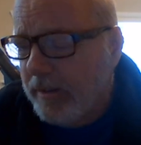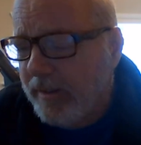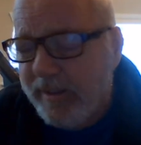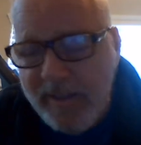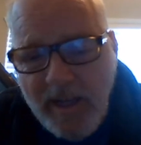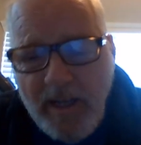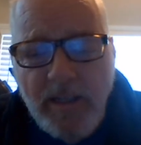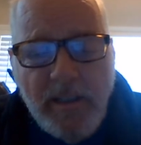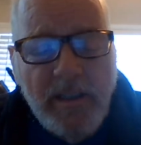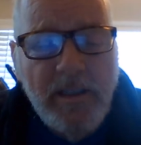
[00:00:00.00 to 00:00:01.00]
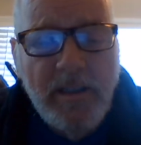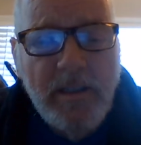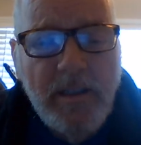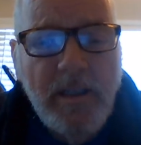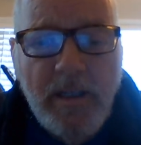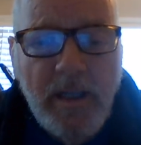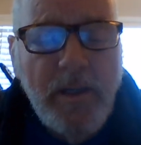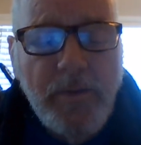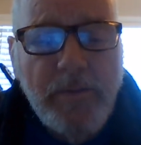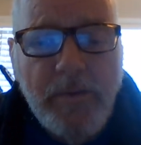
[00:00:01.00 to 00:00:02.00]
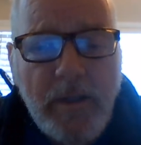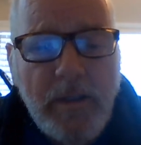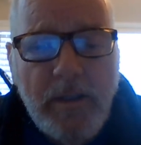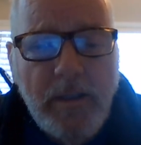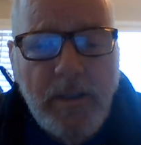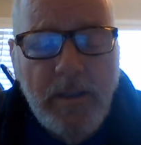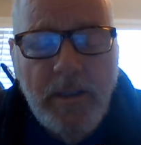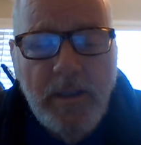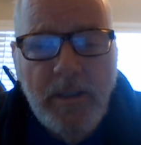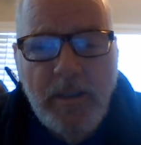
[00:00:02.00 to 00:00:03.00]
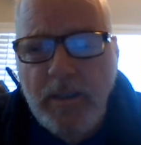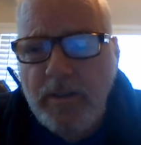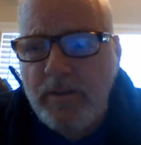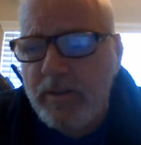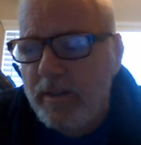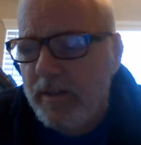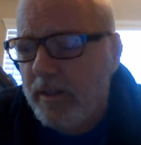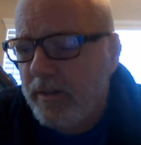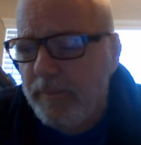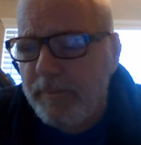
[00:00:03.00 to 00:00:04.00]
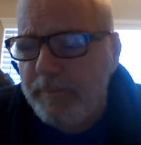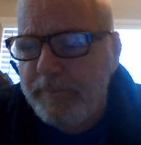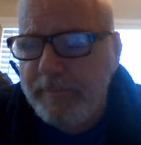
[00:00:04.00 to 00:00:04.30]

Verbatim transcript: because it's not the house of God. It's just another